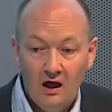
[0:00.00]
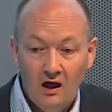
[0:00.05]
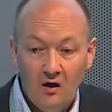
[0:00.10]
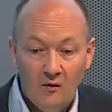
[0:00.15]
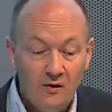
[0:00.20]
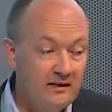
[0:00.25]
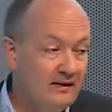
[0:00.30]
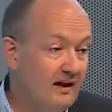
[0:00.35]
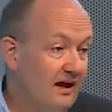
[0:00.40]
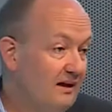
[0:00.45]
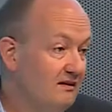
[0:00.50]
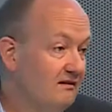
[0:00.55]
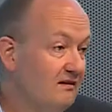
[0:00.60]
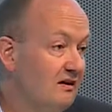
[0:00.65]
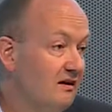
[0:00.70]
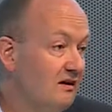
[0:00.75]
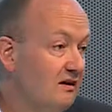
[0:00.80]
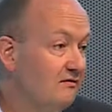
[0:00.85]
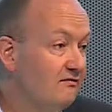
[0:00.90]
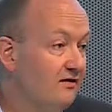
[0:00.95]
With that,
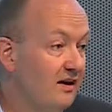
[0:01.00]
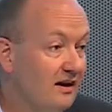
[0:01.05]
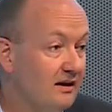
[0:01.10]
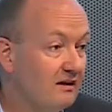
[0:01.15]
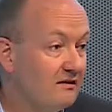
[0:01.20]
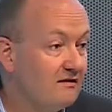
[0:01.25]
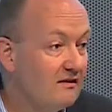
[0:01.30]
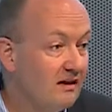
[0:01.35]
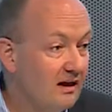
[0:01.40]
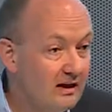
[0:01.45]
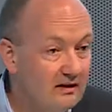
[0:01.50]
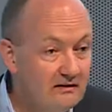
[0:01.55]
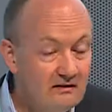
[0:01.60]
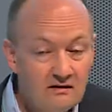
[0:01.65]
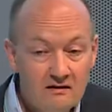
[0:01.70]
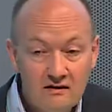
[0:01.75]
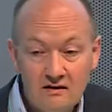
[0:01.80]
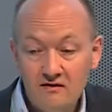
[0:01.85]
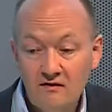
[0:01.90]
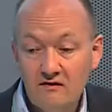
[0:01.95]
a final slide.
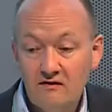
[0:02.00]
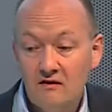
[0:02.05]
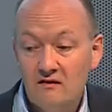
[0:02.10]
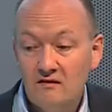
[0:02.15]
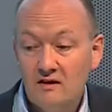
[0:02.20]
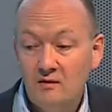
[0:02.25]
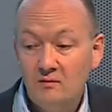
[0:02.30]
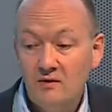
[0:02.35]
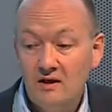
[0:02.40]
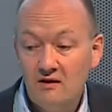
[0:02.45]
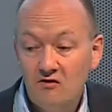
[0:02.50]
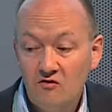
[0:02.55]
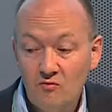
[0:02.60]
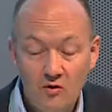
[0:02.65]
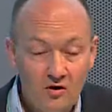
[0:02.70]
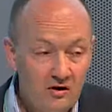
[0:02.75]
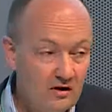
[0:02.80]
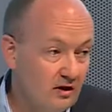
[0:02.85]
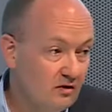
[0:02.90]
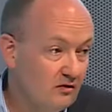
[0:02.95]
This is the team that is
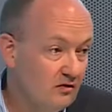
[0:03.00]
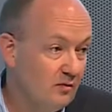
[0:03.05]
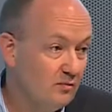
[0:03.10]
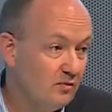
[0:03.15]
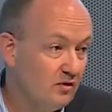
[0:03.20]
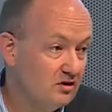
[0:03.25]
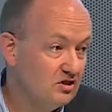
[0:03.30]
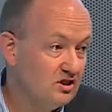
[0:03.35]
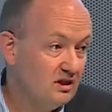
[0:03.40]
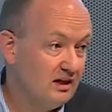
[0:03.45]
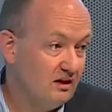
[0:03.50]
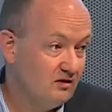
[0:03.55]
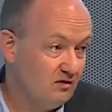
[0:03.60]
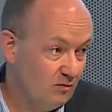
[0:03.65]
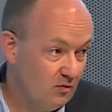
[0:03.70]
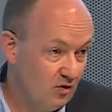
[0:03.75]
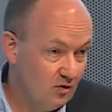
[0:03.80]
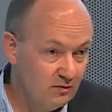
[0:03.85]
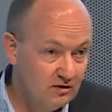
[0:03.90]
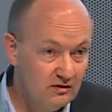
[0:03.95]
working on the project at the
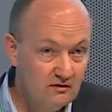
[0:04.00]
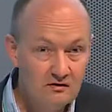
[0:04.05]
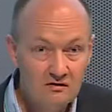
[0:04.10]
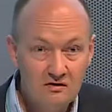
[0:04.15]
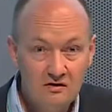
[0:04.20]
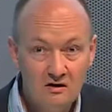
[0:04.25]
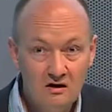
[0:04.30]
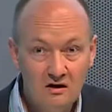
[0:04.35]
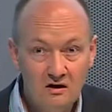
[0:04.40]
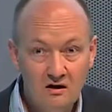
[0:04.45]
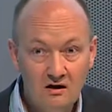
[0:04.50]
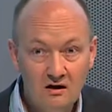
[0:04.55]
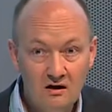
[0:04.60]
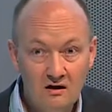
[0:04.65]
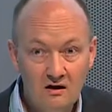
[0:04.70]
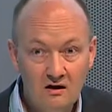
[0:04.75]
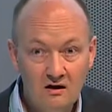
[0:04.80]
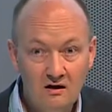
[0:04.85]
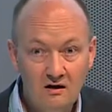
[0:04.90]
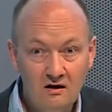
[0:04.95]
moment.
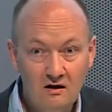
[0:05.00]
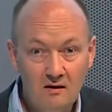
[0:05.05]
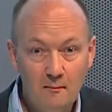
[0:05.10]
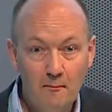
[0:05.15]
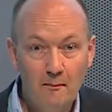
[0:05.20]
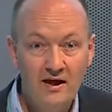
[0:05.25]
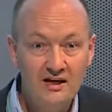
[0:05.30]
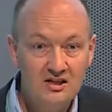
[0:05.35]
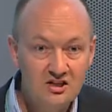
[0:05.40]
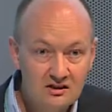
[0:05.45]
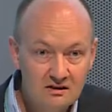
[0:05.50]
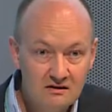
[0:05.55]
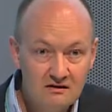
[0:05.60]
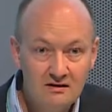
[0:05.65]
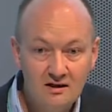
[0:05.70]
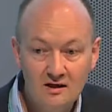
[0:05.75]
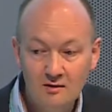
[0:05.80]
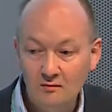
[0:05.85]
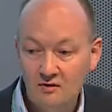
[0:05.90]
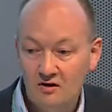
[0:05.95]
A passion
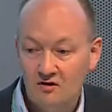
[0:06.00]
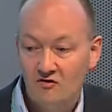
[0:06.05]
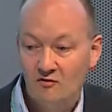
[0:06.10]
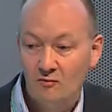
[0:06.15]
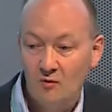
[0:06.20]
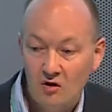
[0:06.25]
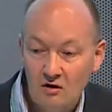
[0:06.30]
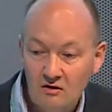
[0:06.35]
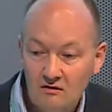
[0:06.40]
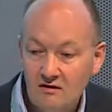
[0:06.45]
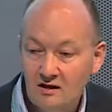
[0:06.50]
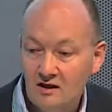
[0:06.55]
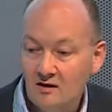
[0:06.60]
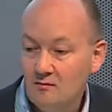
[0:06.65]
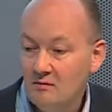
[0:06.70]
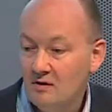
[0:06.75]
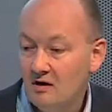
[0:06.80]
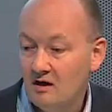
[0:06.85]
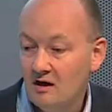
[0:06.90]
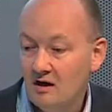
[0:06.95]
team, a small
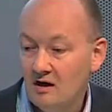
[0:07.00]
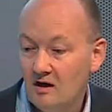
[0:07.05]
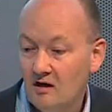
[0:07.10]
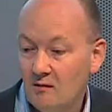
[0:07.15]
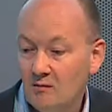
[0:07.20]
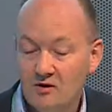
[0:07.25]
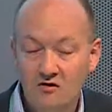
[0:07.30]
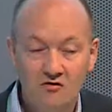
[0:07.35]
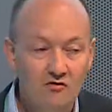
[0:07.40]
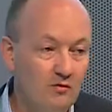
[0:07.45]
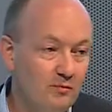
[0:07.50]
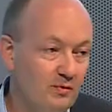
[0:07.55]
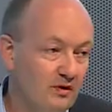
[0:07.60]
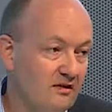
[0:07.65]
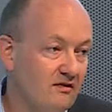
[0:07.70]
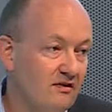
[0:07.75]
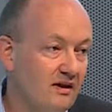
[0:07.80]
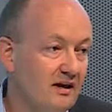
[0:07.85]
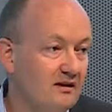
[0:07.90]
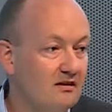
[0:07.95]
team, but super
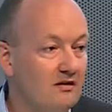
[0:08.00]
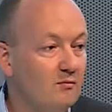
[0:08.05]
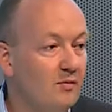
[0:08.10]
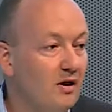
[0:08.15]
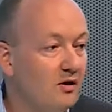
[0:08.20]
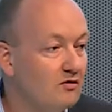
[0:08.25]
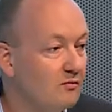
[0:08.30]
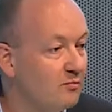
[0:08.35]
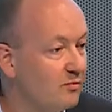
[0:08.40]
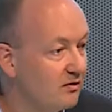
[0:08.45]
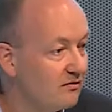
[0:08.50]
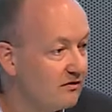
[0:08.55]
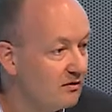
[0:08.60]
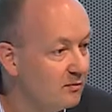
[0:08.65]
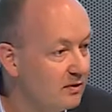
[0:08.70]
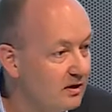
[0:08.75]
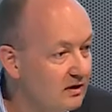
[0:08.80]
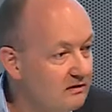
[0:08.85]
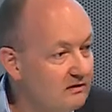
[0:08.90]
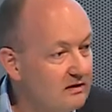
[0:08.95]
excited about the
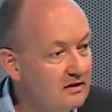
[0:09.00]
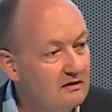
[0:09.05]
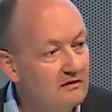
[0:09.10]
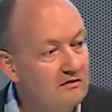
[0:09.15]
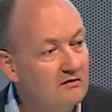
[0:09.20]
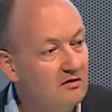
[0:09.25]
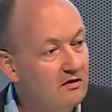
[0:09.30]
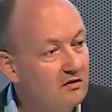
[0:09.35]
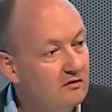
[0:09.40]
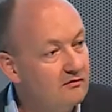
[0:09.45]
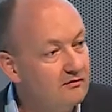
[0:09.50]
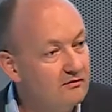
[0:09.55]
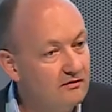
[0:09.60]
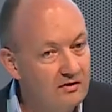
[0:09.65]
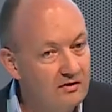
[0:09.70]
possibilities of